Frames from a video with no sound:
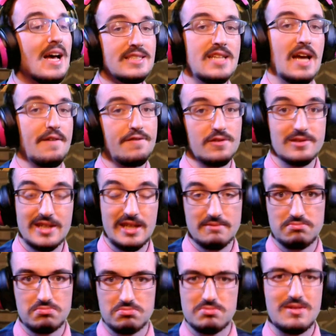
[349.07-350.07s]
definitely
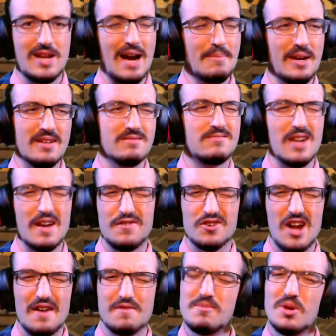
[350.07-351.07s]
I mean, if you're
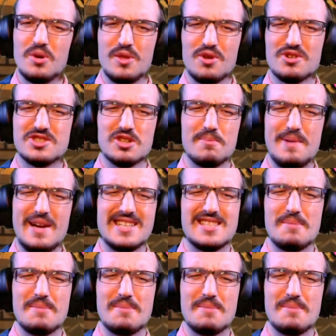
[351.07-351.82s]
not familiar with the original piece,